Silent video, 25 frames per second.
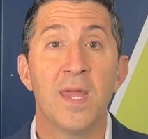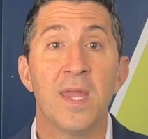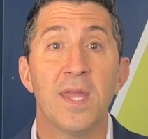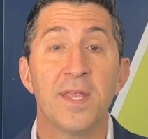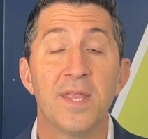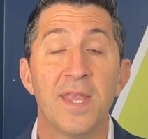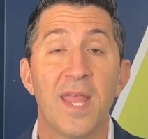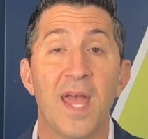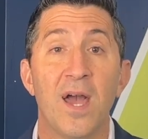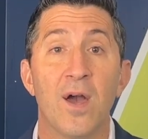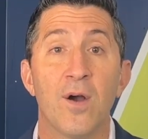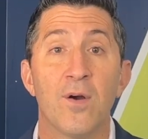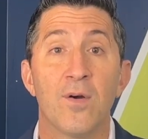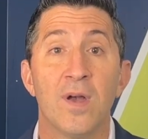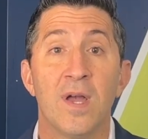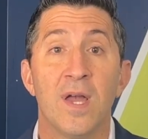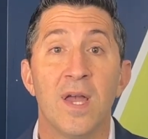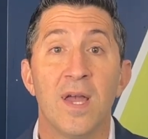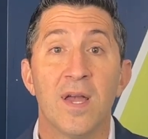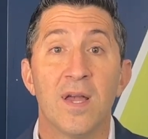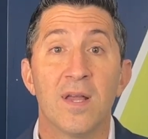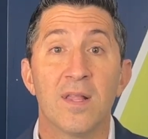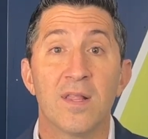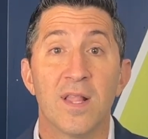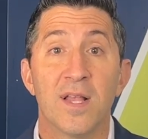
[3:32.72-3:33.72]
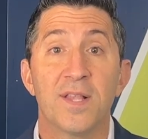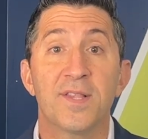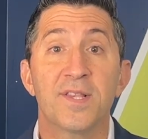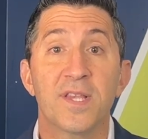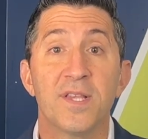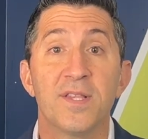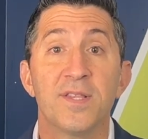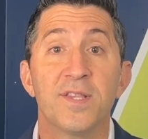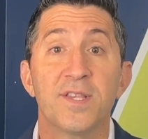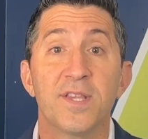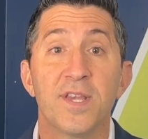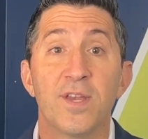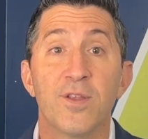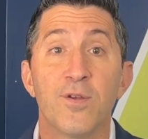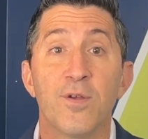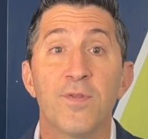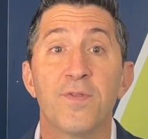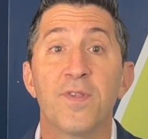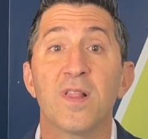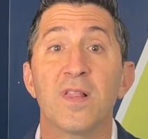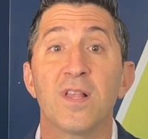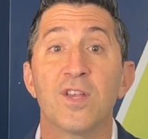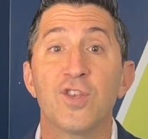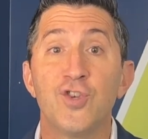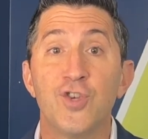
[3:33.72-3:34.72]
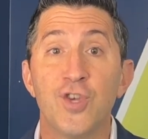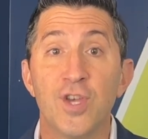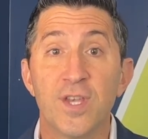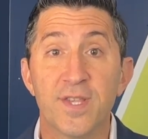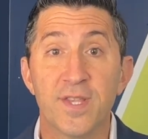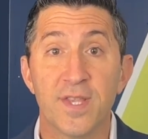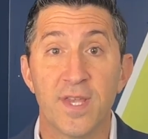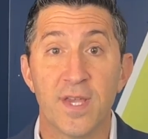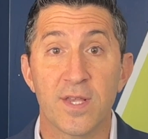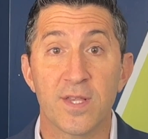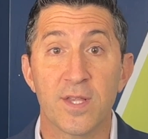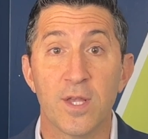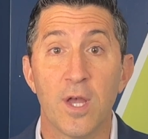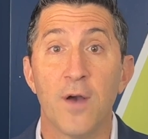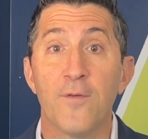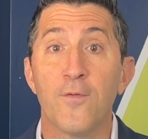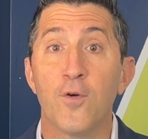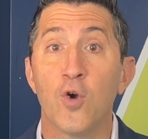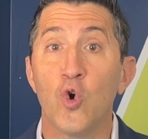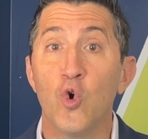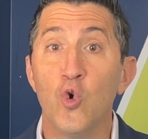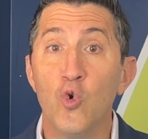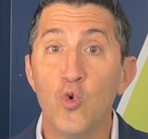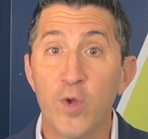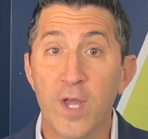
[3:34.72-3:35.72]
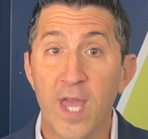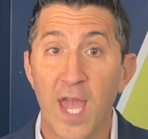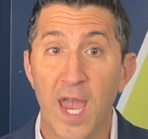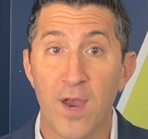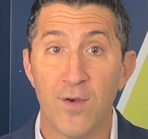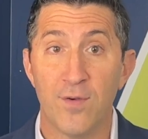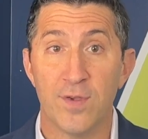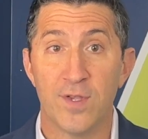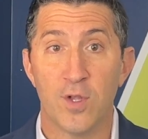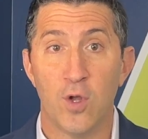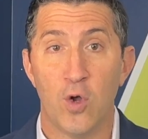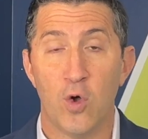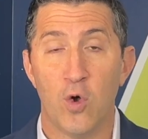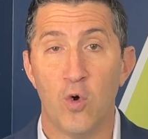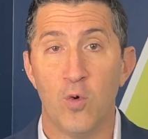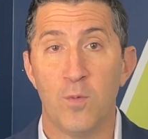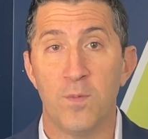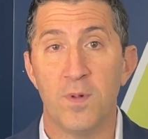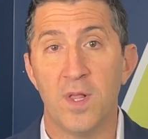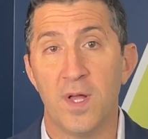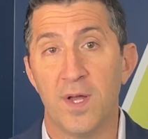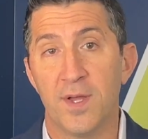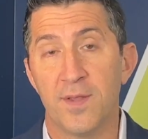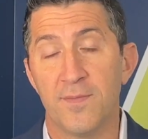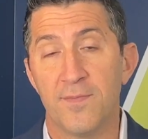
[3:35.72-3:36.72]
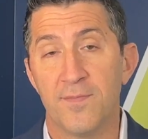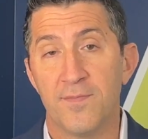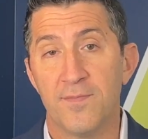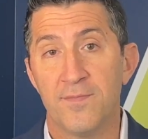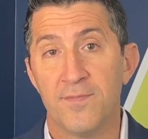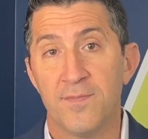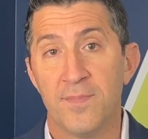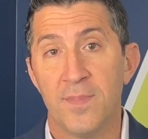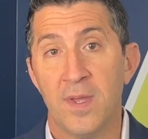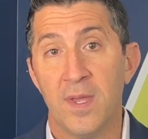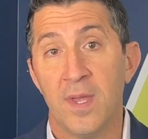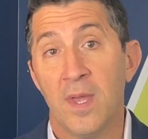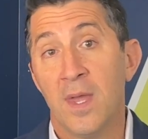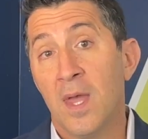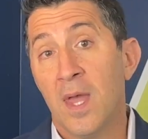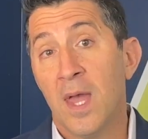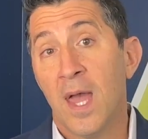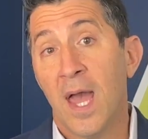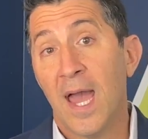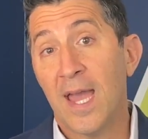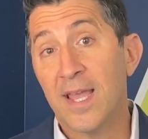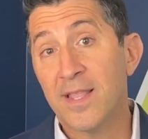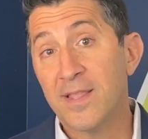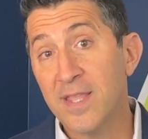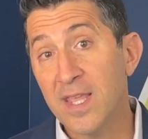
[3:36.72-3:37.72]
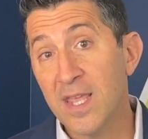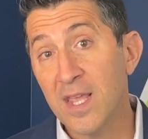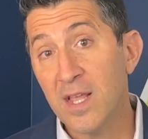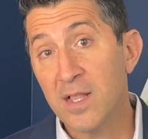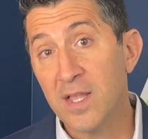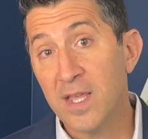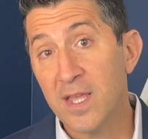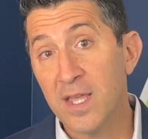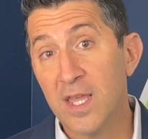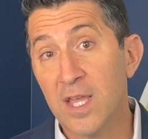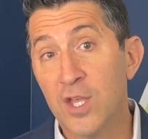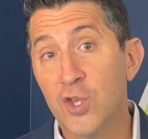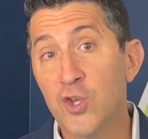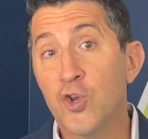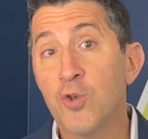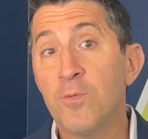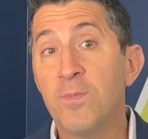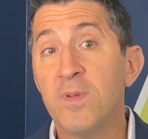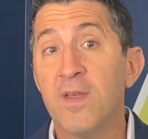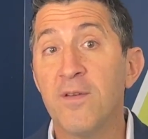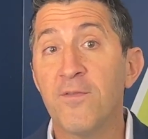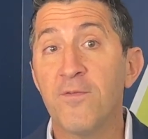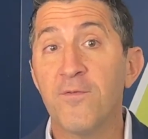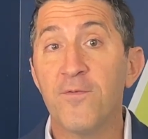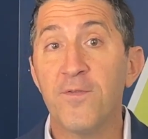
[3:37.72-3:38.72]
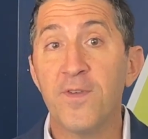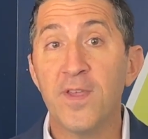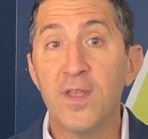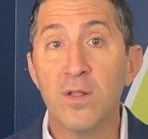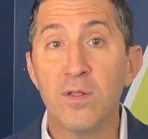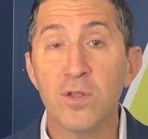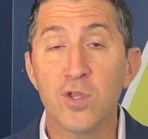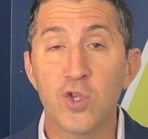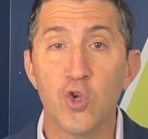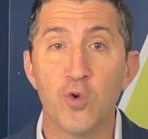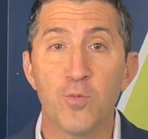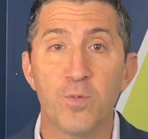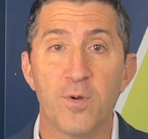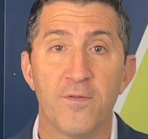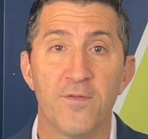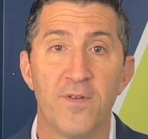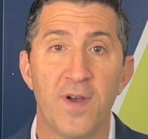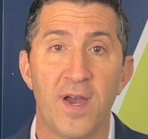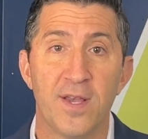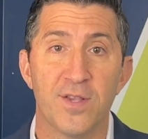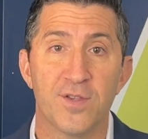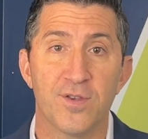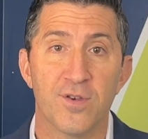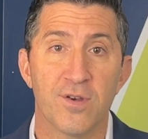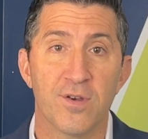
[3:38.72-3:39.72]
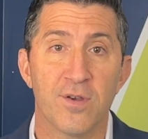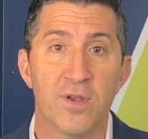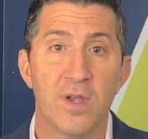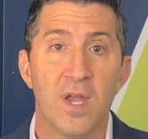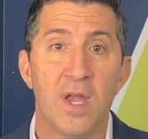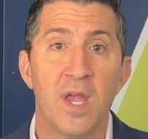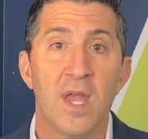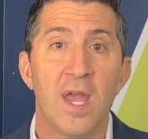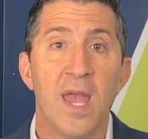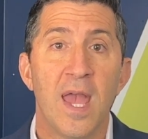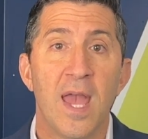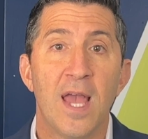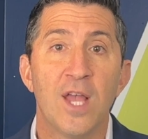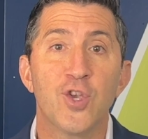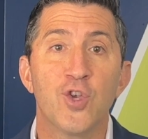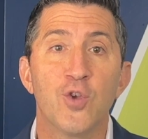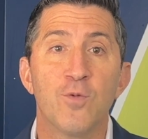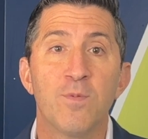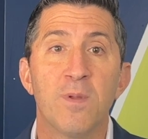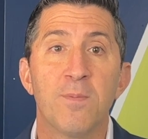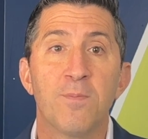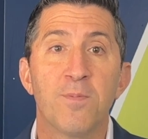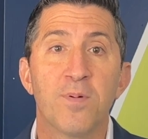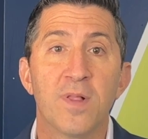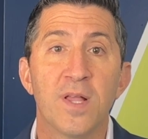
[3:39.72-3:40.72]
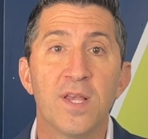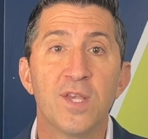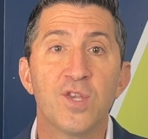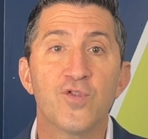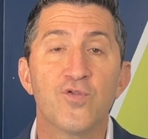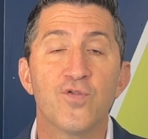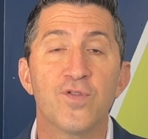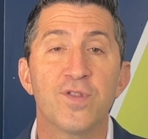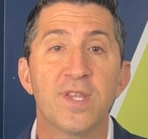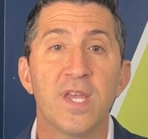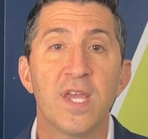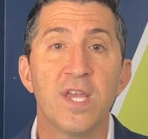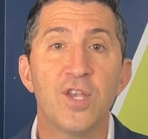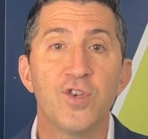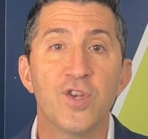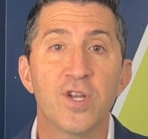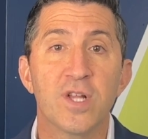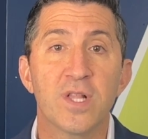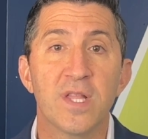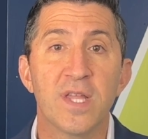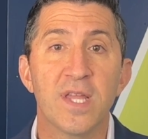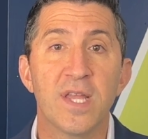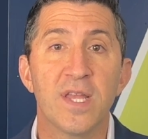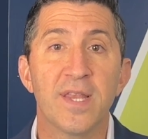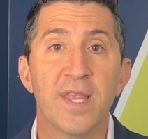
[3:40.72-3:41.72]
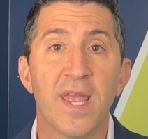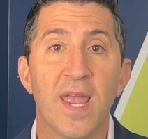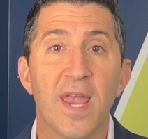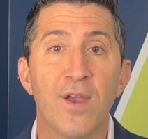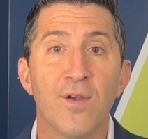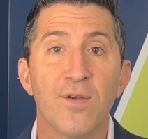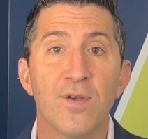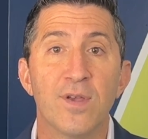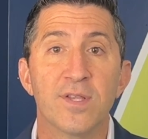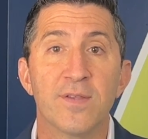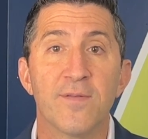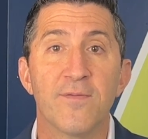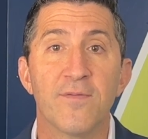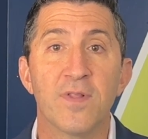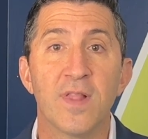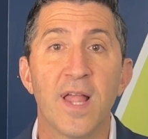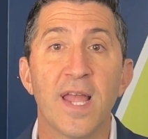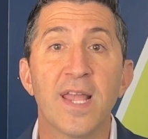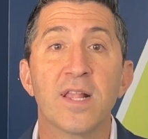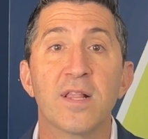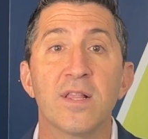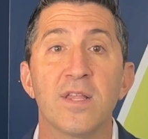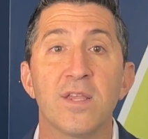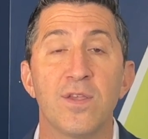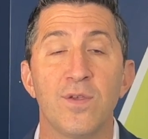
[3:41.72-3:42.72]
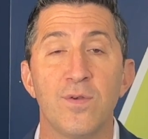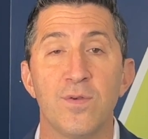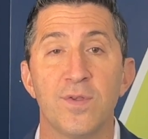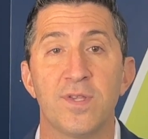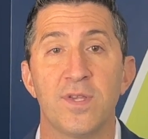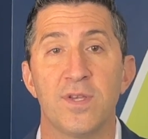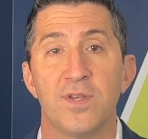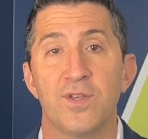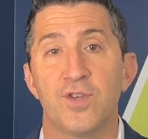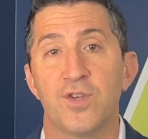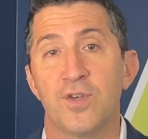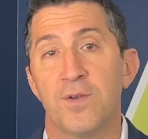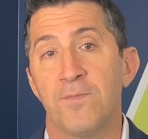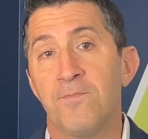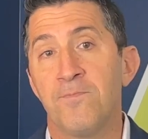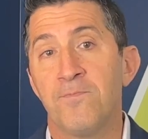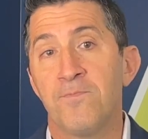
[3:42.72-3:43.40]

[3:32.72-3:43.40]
Now, let's consider the logistics of who carries the whole blood. Ideally, it should be a field supervisor and should be placed strategically in areas of likely usage.